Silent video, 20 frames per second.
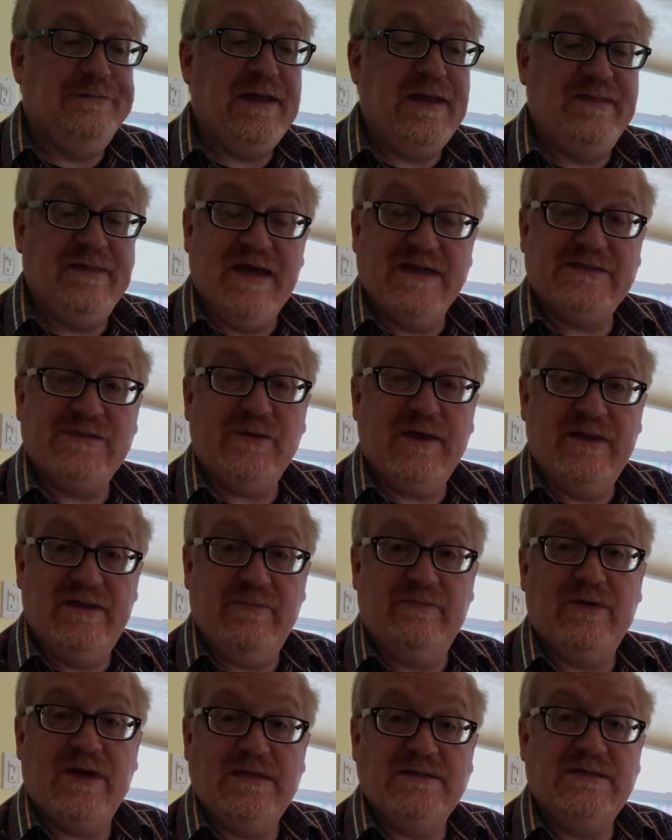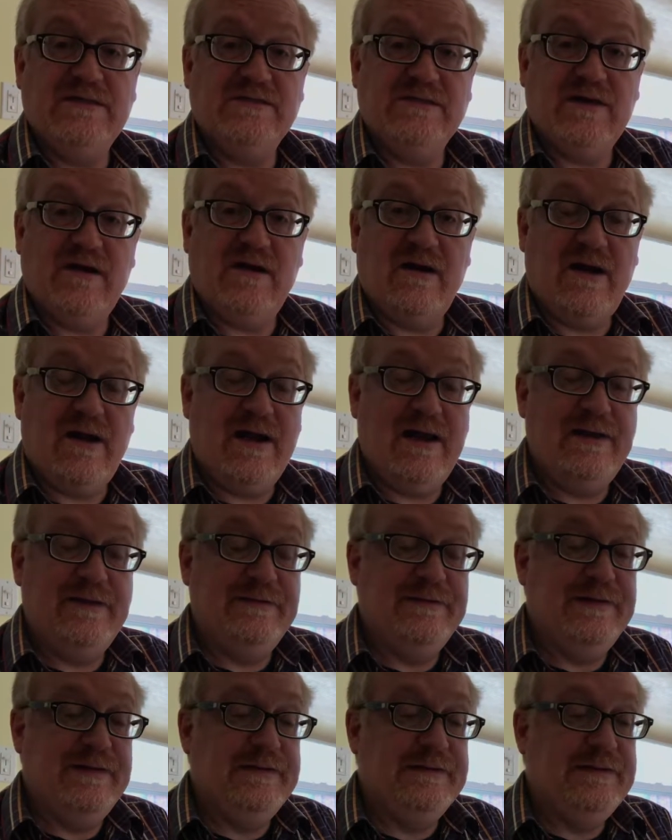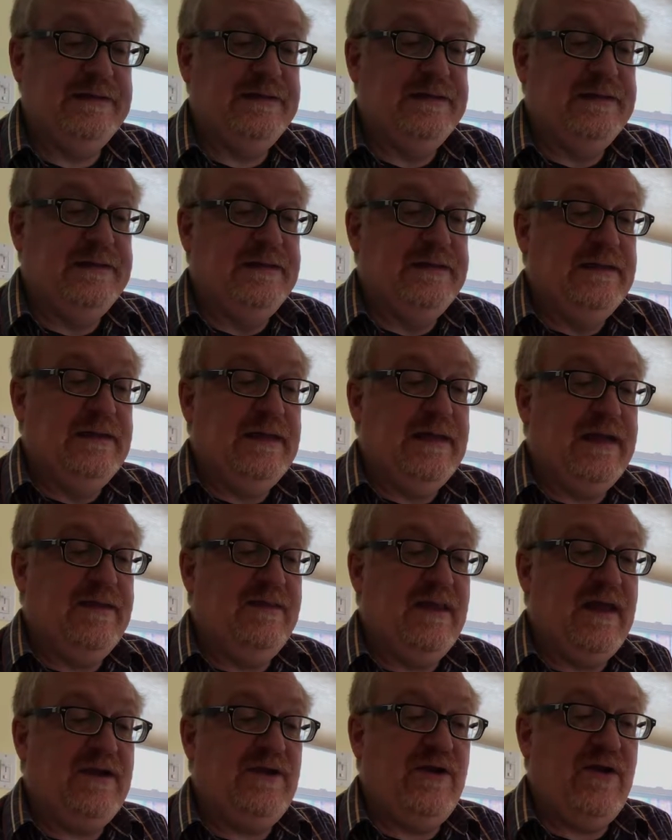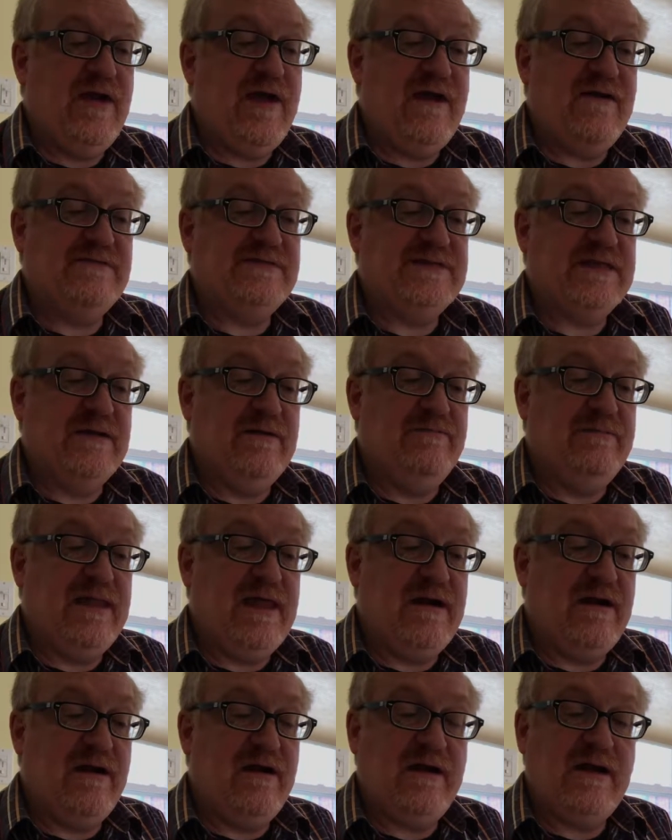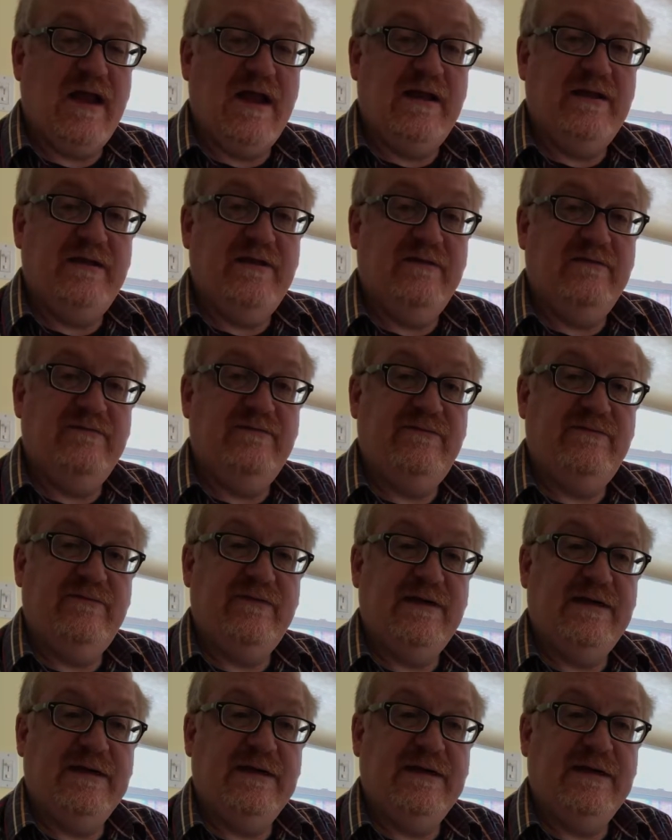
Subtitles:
And that's why the prices are high. And then you have some that are kind of